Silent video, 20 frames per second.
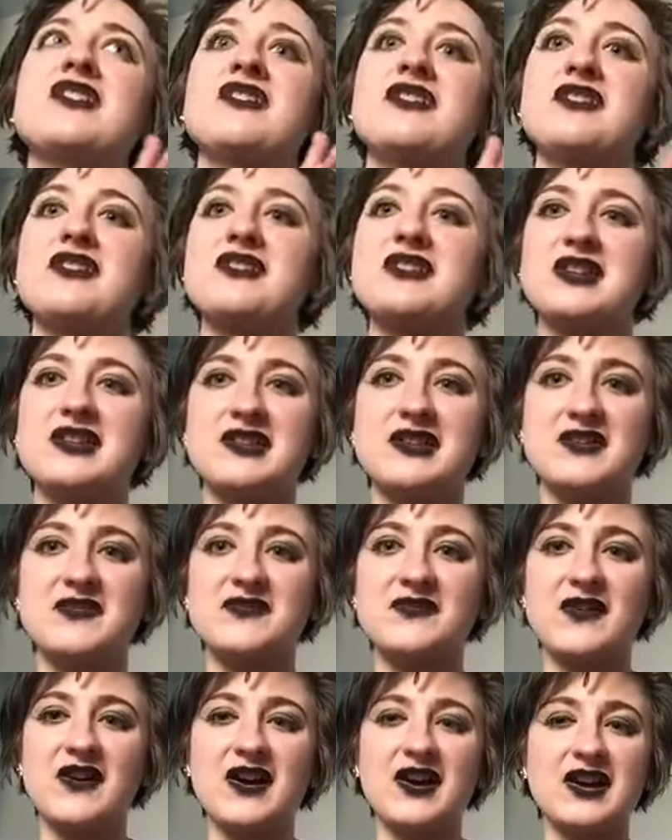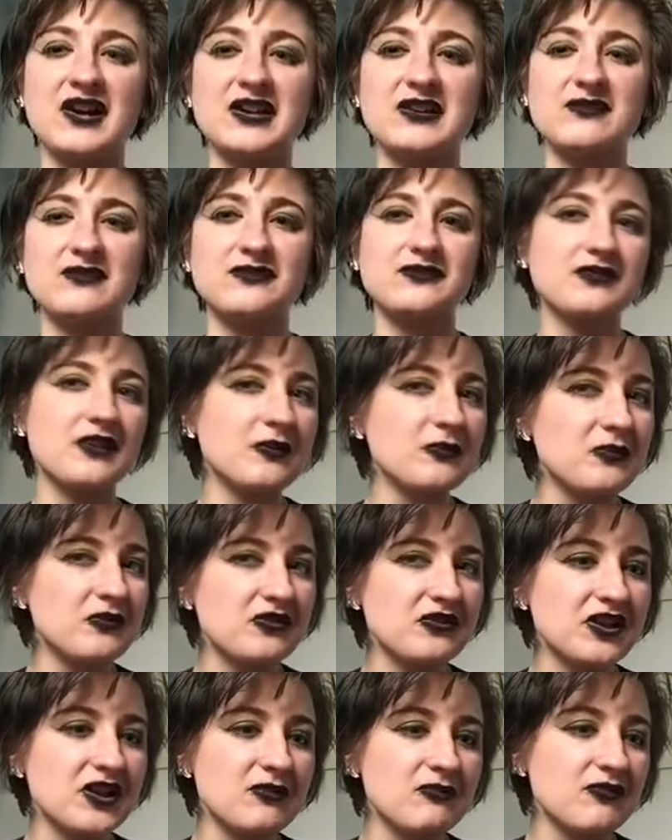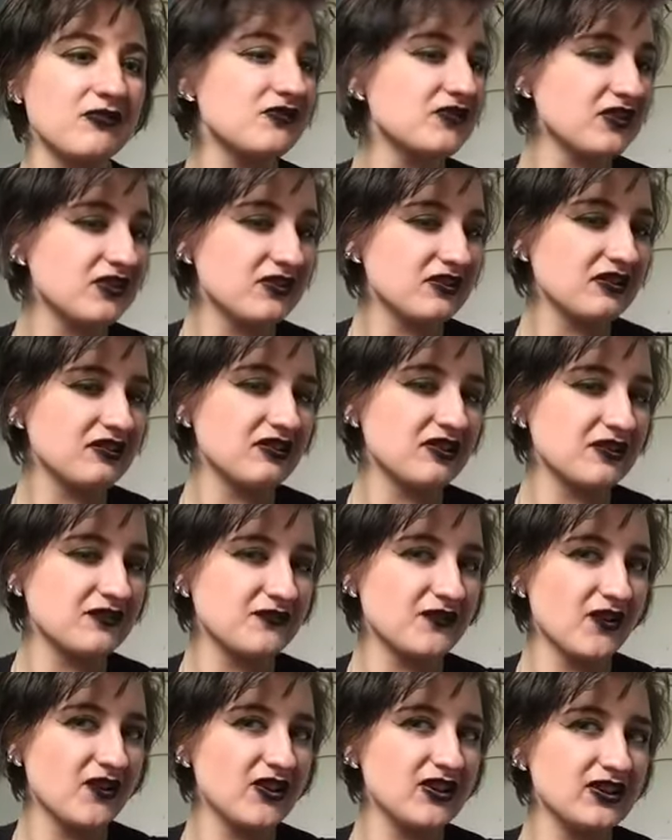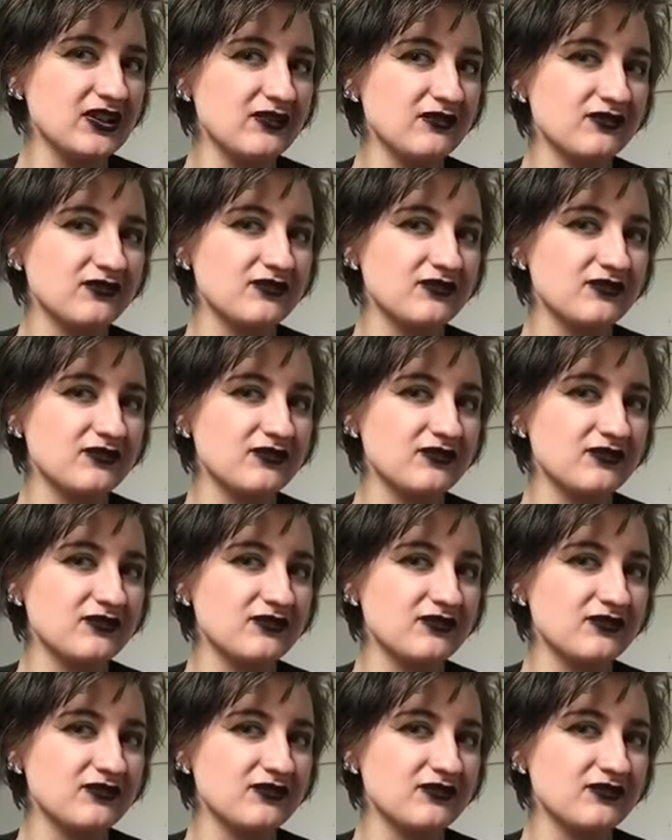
65 I would say roughly 65